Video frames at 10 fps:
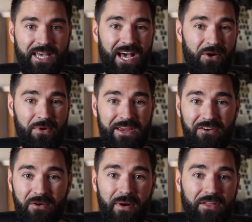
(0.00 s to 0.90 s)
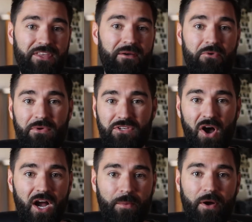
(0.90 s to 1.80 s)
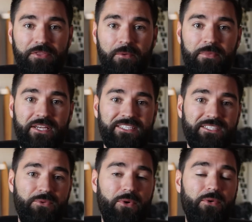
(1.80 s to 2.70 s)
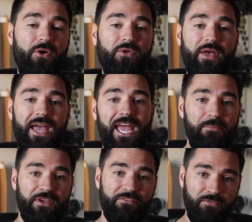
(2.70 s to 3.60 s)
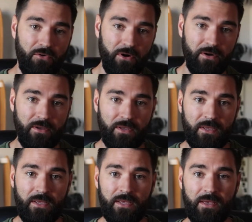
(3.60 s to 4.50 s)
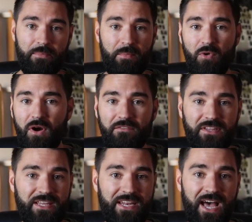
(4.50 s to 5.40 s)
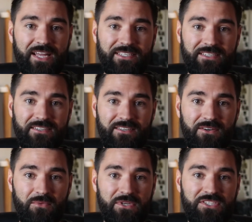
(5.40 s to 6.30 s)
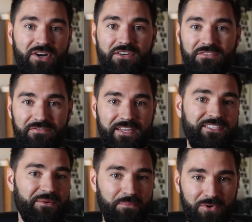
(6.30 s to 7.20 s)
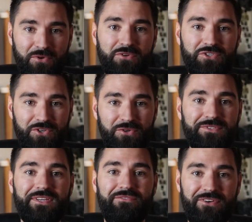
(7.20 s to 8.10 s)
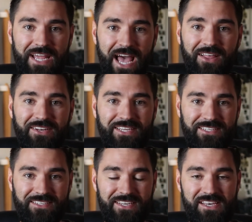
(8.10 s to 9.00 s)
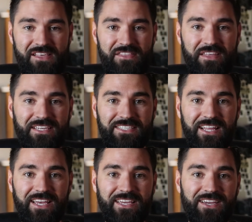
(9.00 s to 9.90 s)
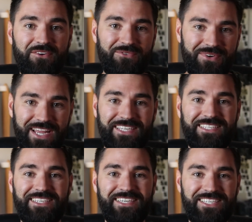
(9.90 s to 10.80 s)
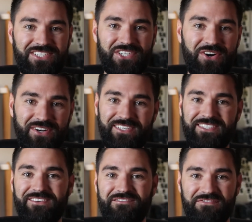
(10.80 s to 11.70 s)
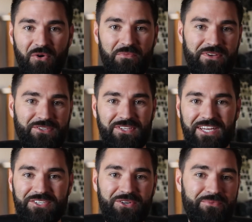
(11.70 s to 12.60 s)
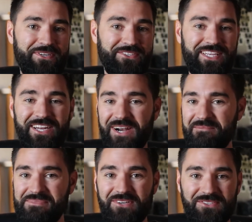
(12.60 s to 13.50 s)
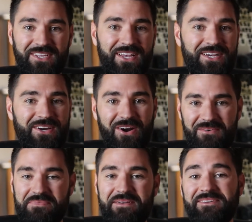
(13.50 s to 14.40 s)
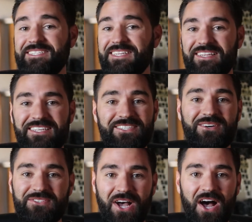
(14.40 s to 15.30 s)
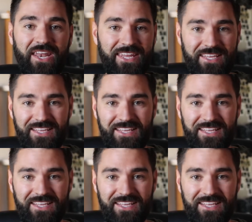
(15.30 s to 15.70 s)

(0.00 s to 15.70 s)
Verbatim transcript: Uh, we hear about them and we talk about them because that's what we're all aiming for. But more often than not, we start to face the brutal truths of reality. Things like rent, insurance, phone bills, electrical bills, internet bills, car payments, and the list goes on.